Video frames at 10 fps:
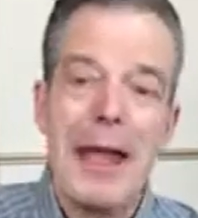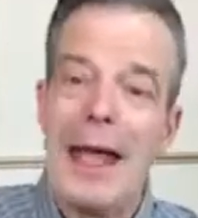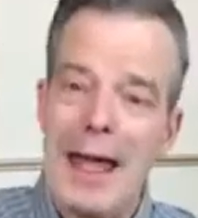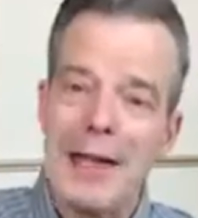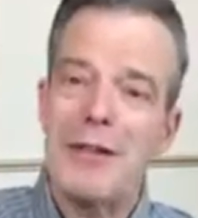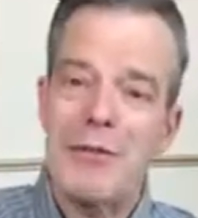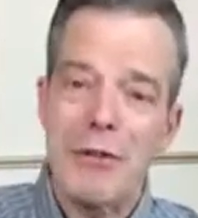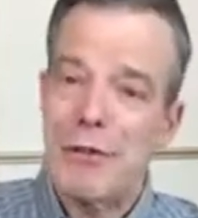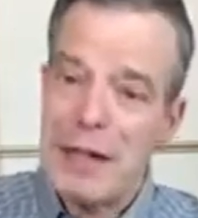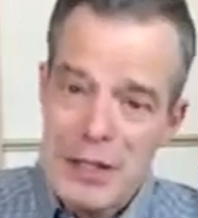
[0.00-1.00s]
And if you
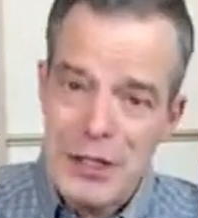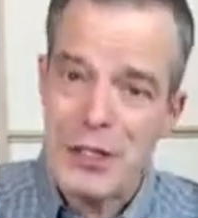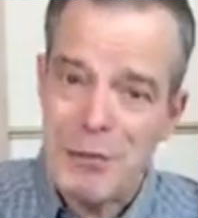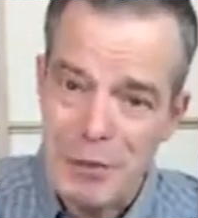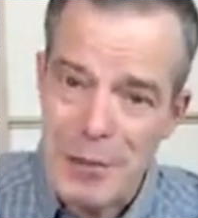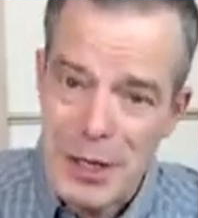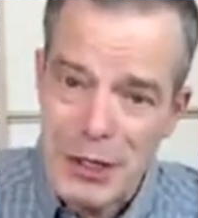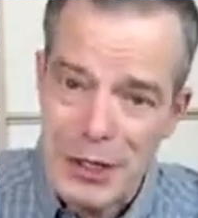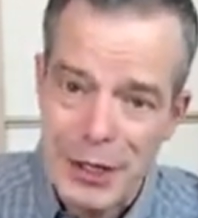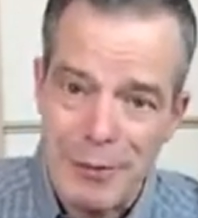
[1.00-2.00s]
find this
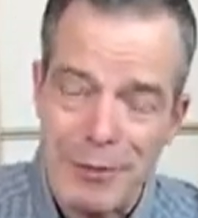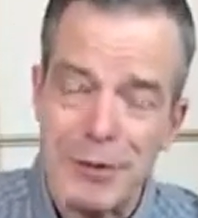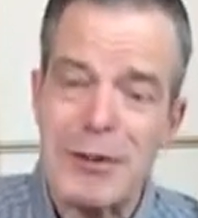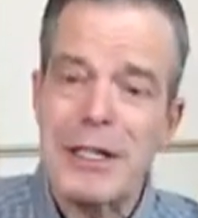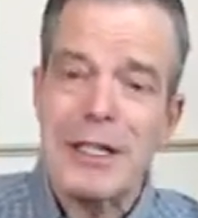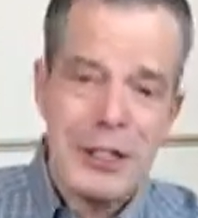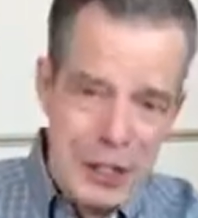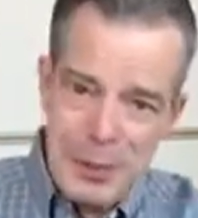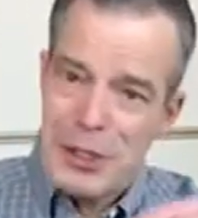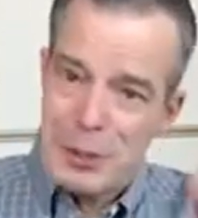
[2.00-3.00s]
information helpful,
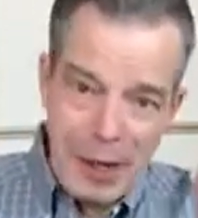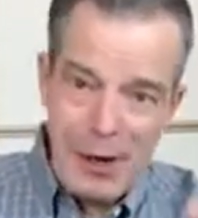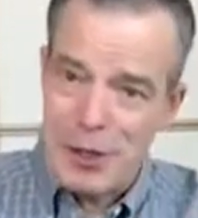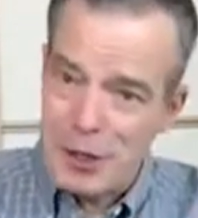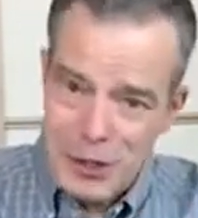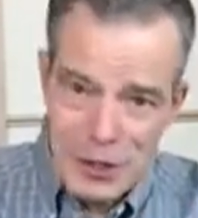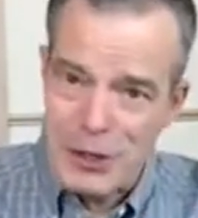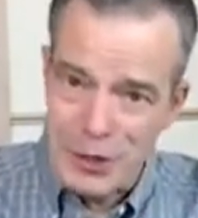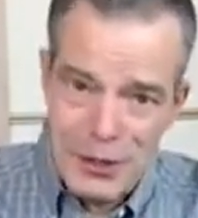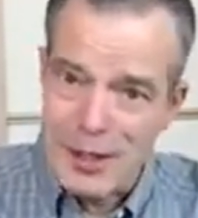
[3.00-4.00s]
send me some hearts just
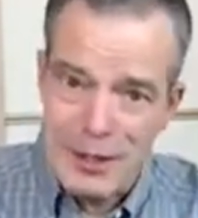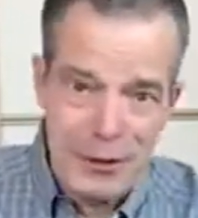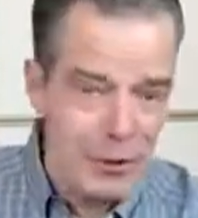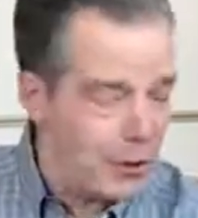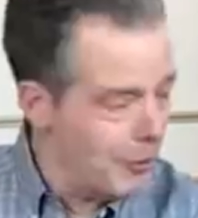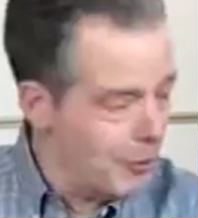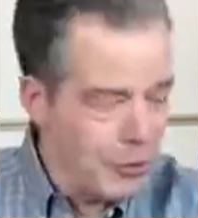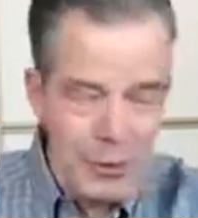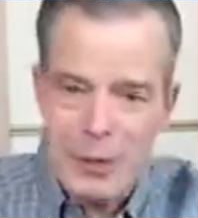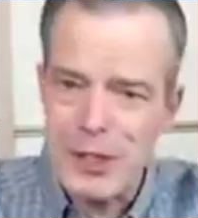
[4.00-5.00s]
so that I know that we're
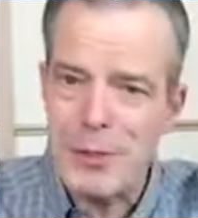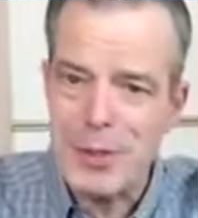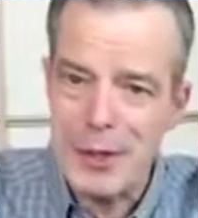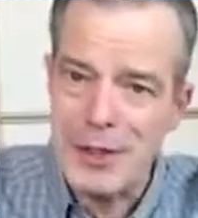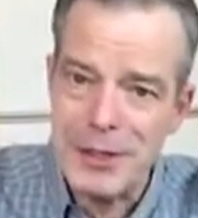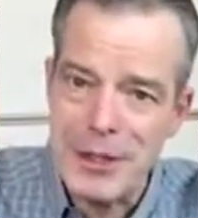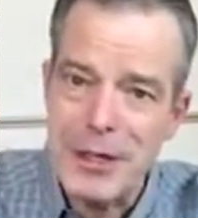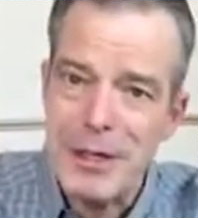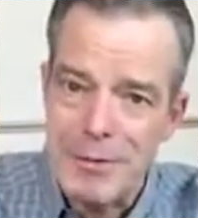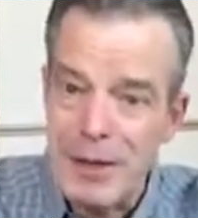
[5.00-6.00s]
doing something that's
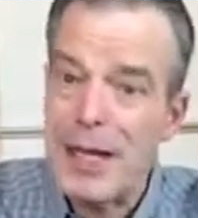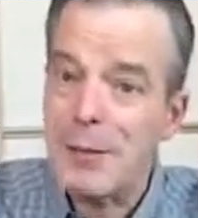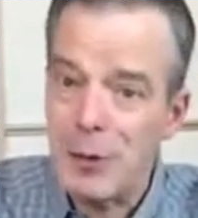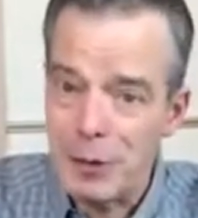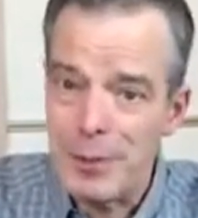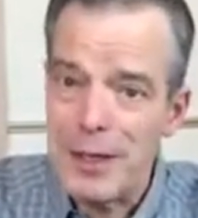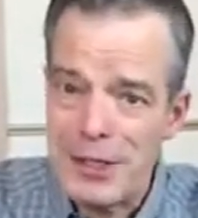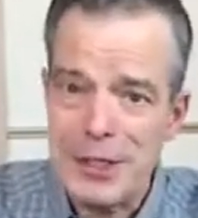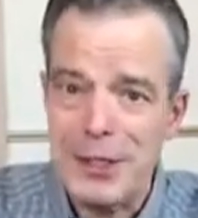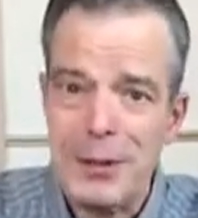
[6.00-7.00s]
valuable to
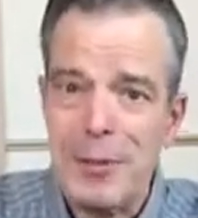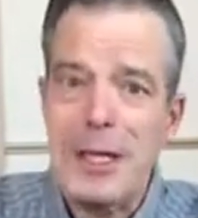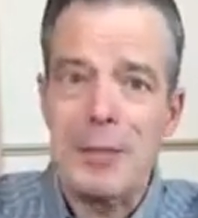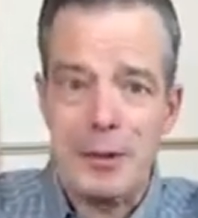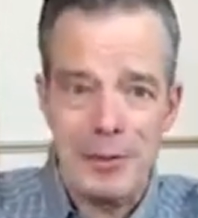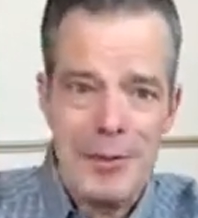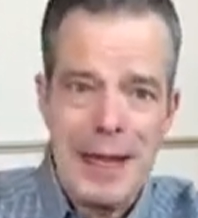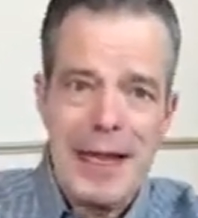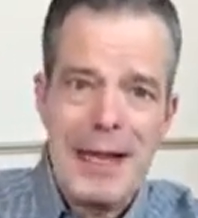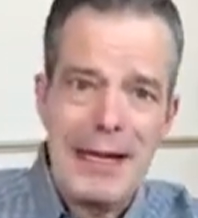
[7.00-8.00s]
pets and their people.
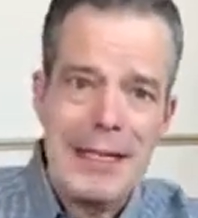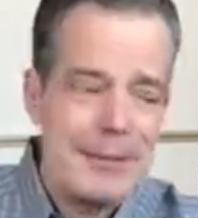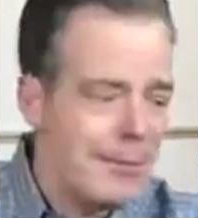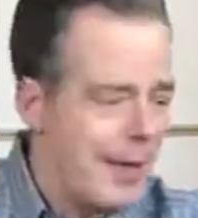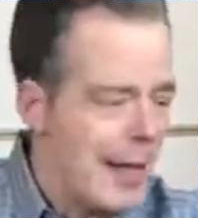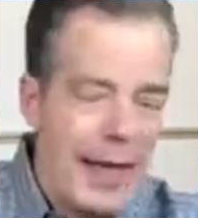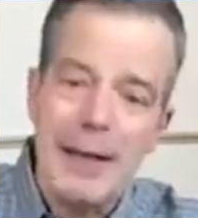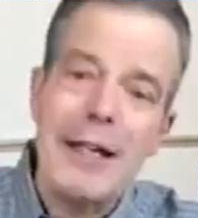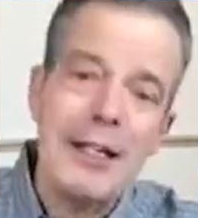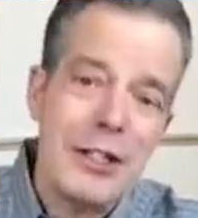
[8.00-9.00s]
Um, I'd
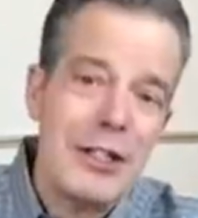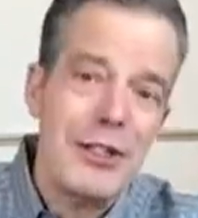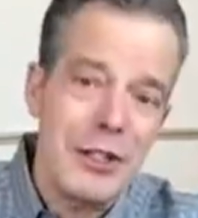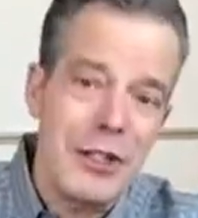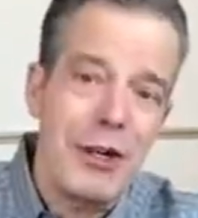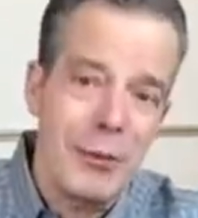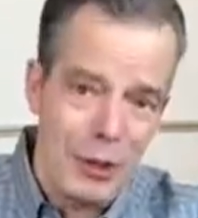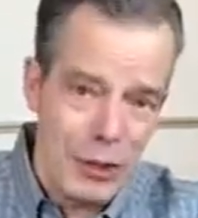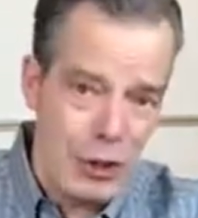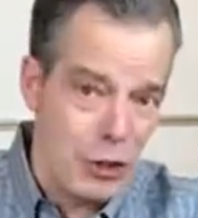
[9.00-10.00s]
like to start
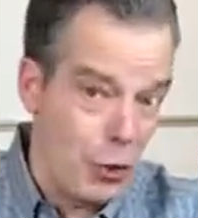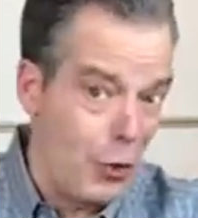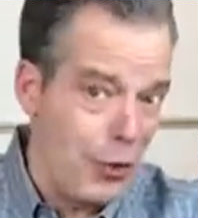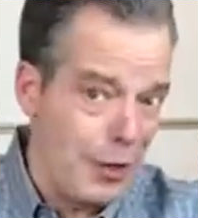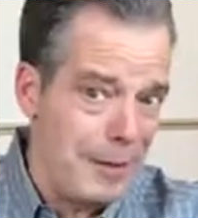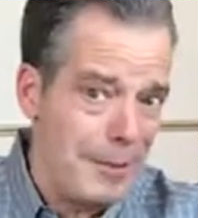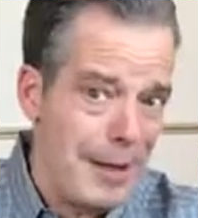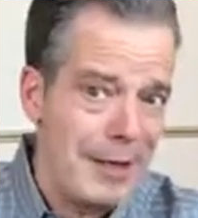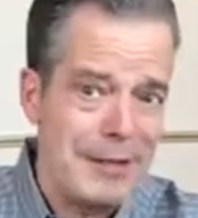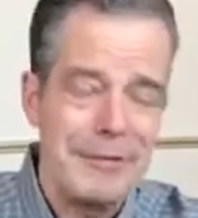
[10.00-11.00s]
with a story
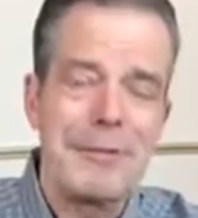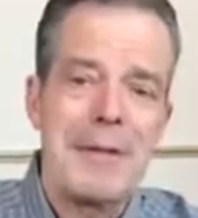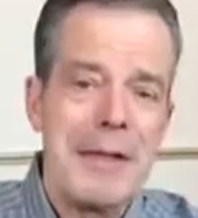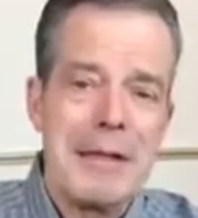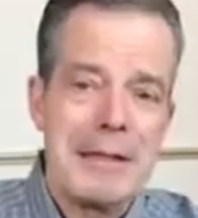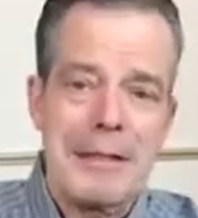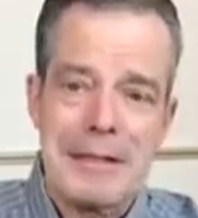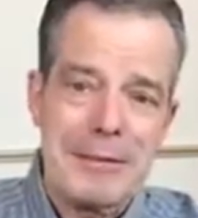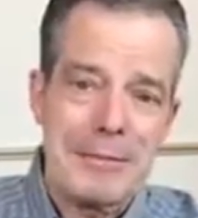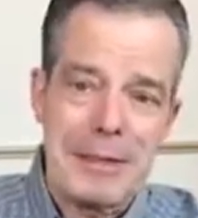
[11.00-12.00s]
of
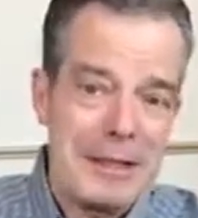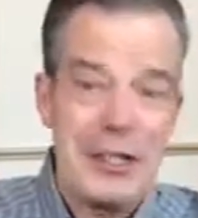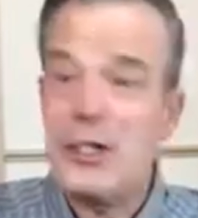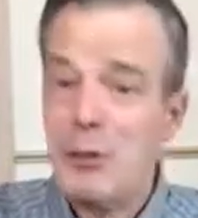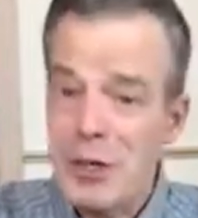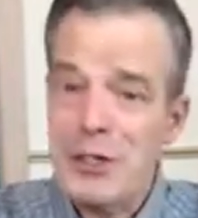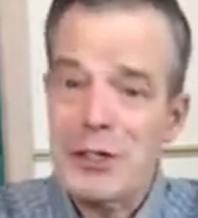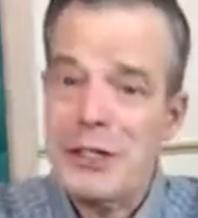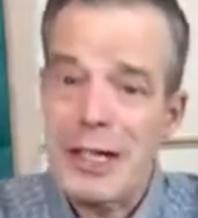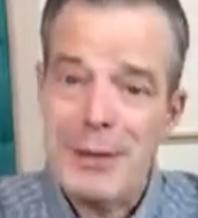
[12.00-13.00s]
um, a
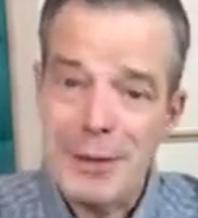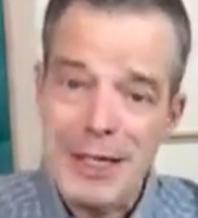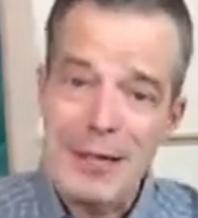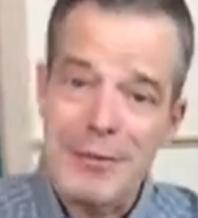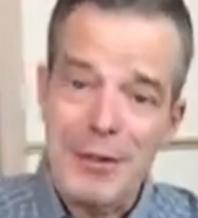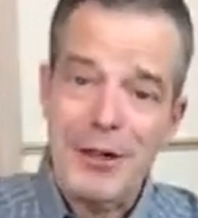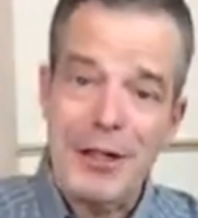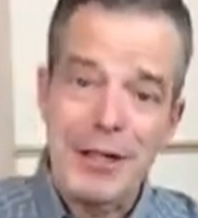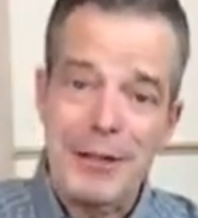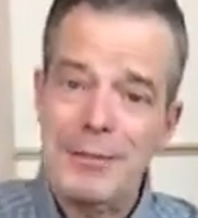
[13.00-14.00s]
situation that I became
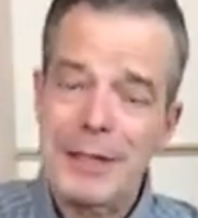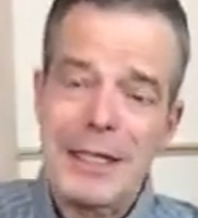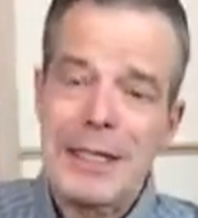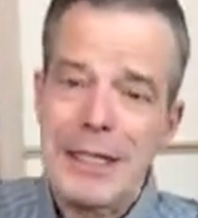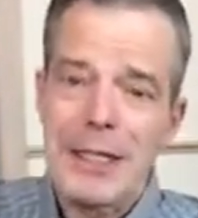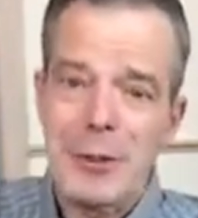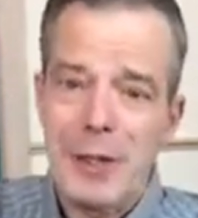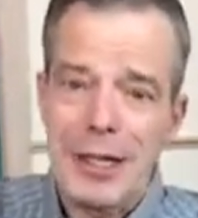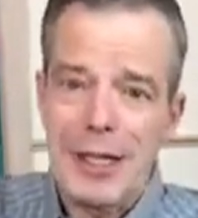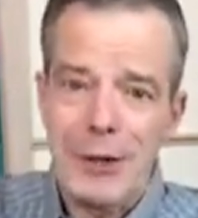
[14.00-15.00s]
very uh,
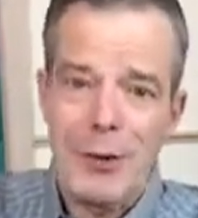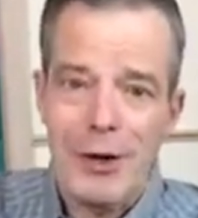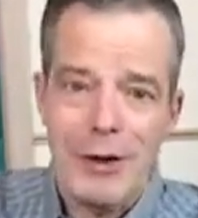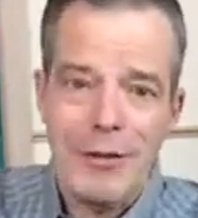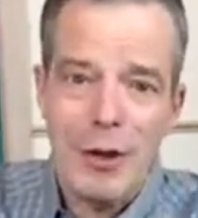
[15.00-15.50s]
intimately aware of.